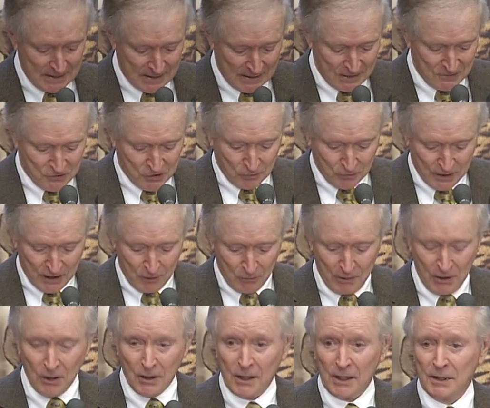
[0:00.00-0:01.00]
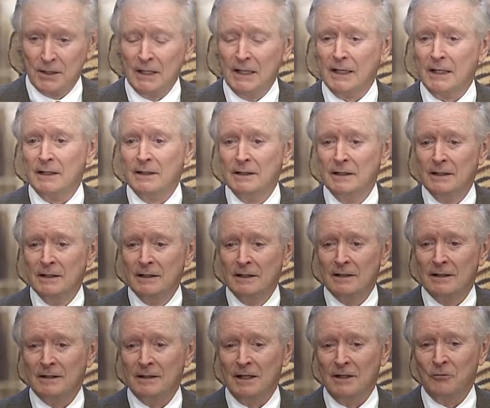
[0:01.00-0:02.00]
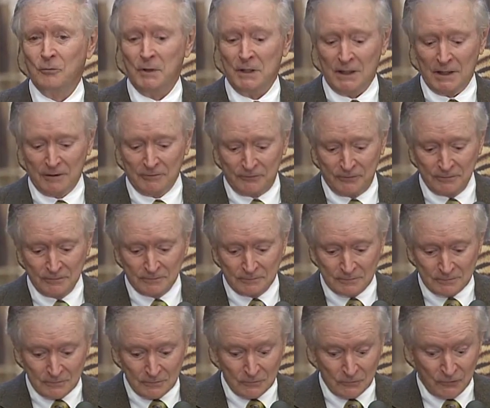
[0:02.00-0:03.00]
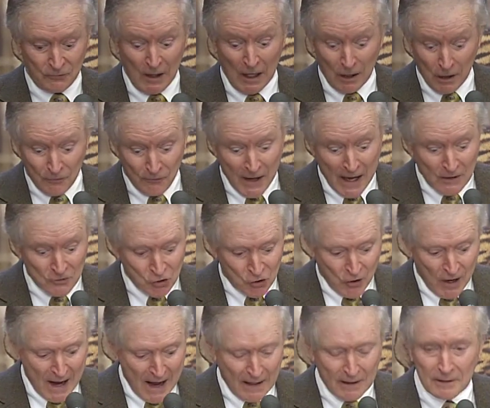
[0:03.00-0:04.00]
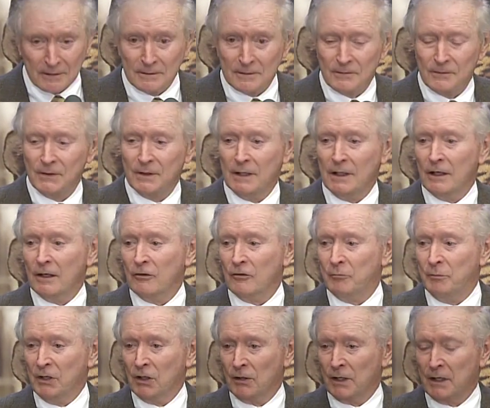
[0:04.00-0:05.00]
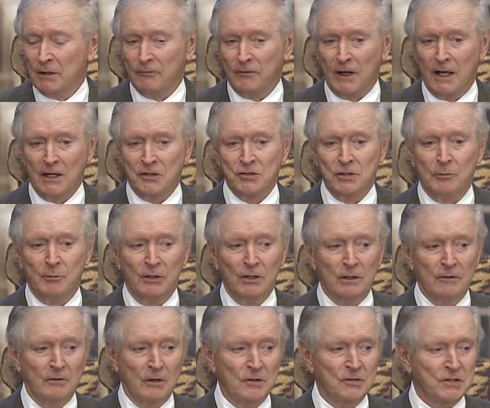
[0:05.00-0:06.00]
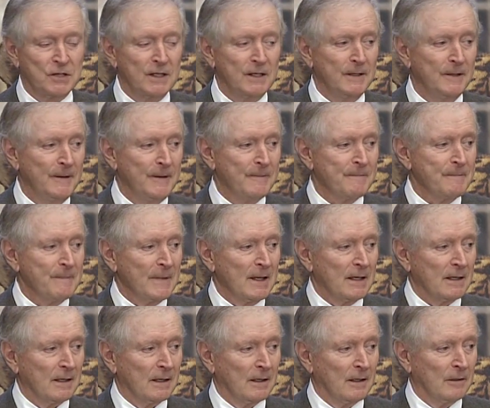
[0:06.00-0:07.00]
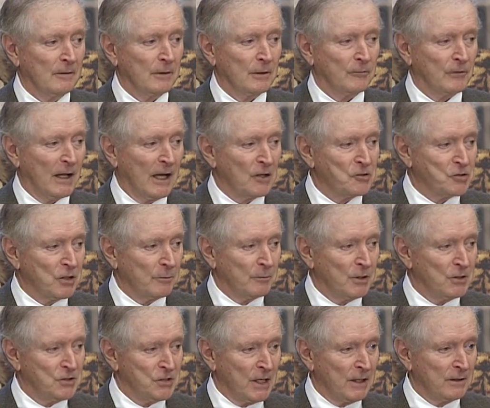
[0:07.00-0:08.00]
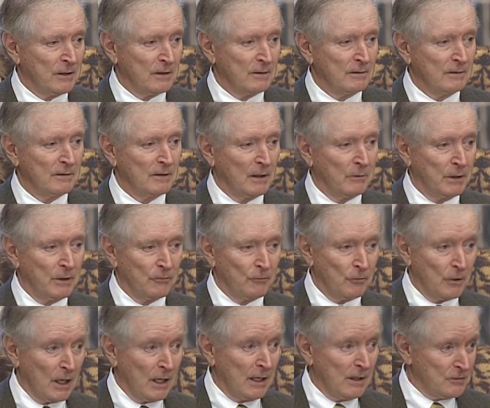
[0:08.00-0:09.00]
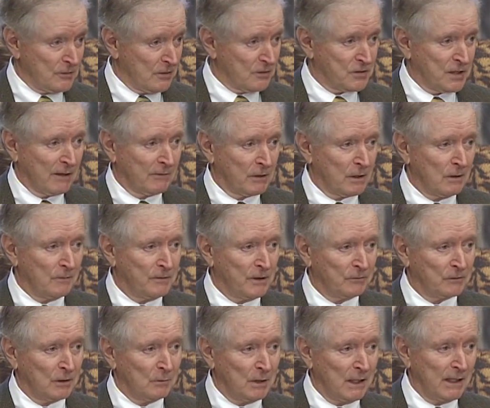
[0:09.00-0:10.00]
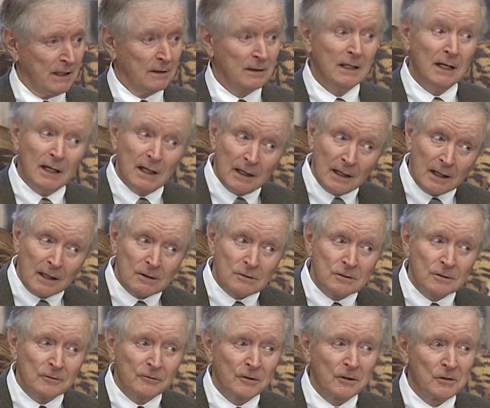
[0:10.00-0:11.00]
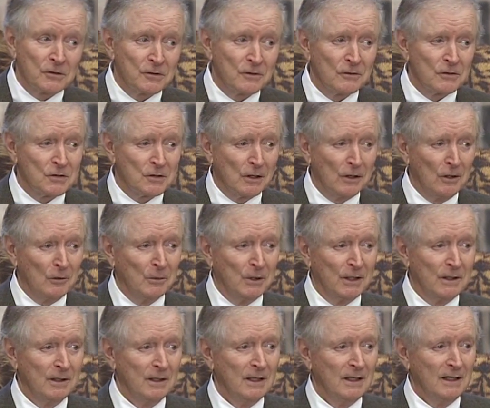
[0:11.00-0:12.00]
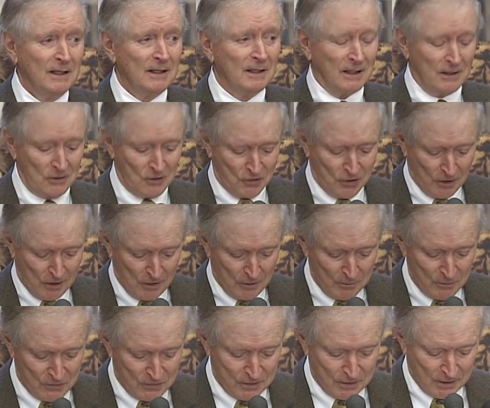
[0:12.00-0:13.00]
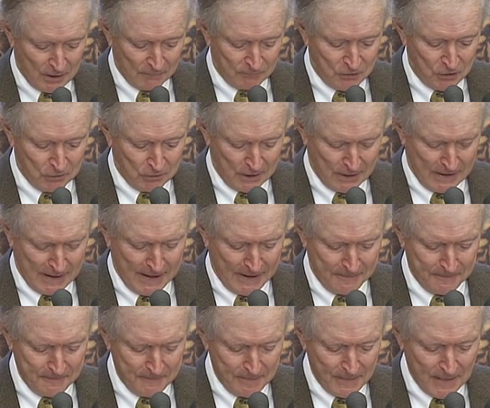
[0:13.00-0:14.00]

And so here we are today. And we have followed that track of building a flagship university, the flagship agenda, and we've raised the $750 million as the first installment in terms of doing that.